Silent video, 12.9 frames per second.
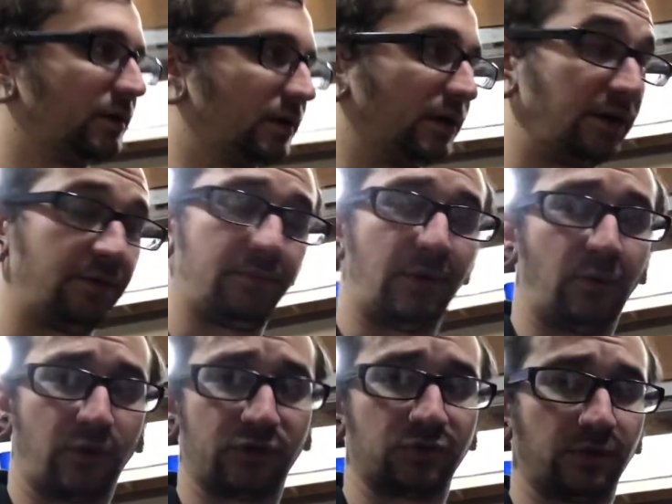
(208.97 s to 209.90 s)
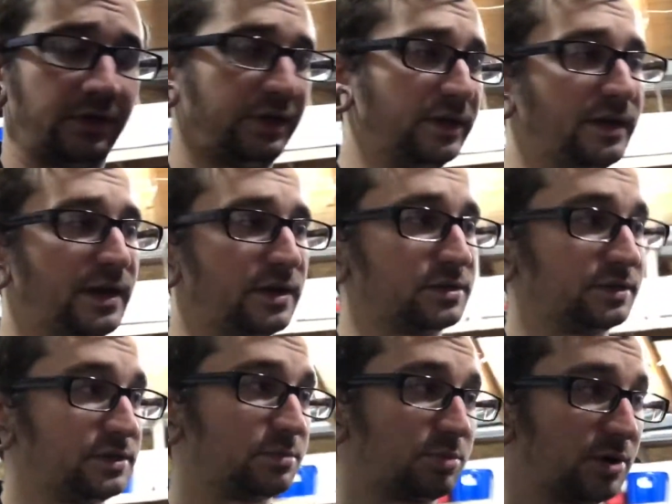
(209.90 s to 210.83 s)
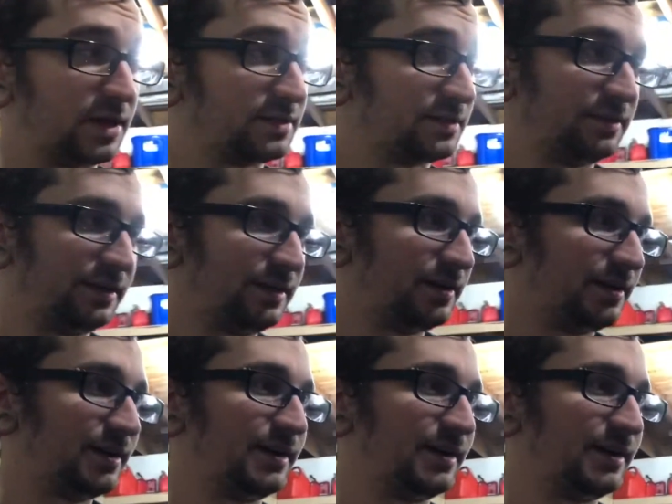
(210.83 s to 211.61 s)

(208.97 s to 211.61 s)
It works really good, actually, surprisingly.